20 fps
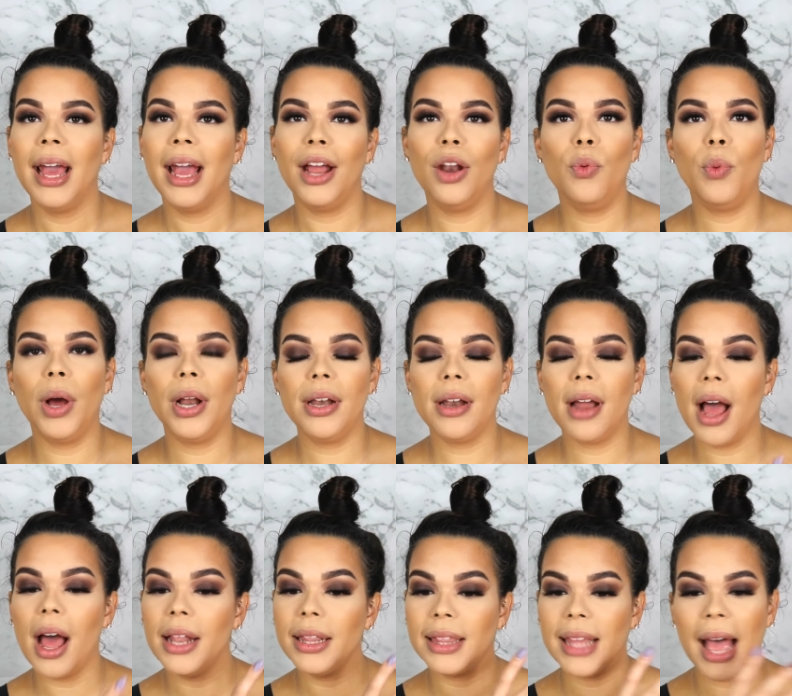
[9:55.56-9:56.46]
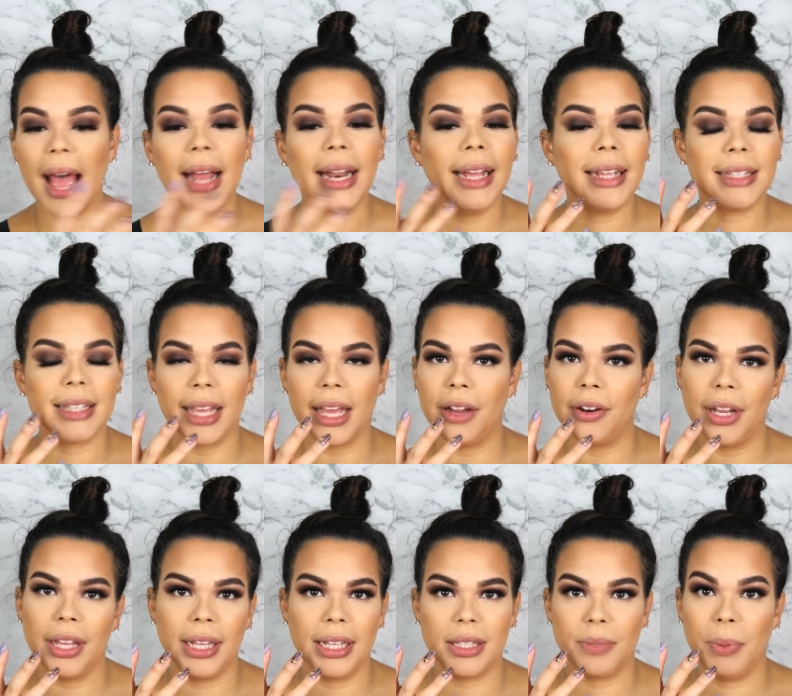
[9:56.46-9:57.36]
and whatnot, that is the
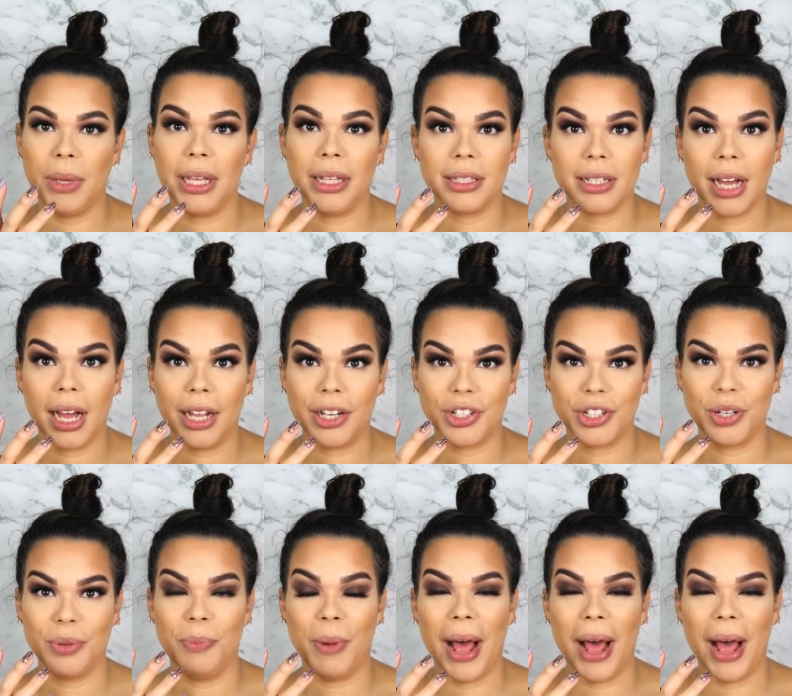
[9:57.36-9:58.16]
area that's being touched